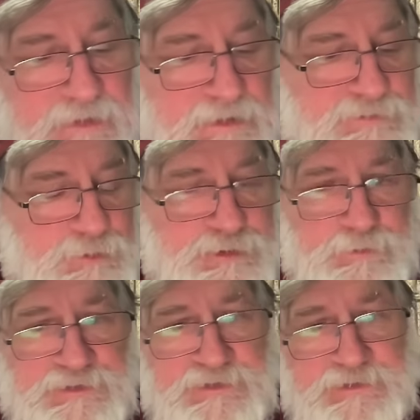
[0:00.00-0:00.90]
is
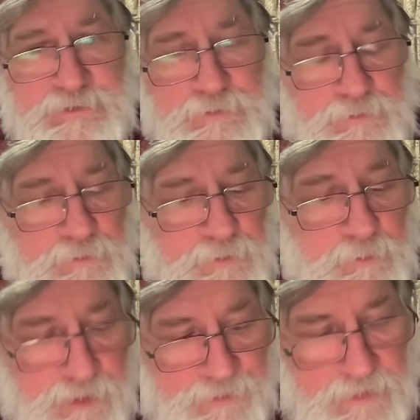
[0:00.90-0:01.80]
reduced to
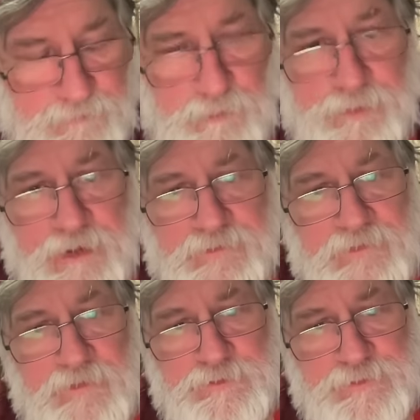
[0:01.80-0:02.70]
what the Liberal
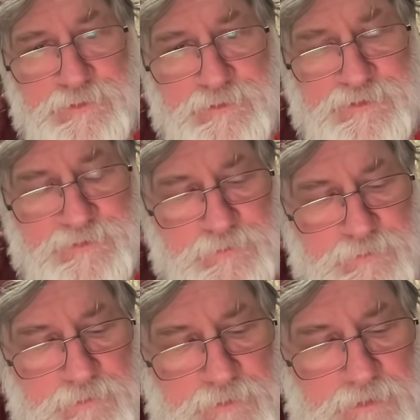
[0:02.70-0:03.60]
Party was reduced to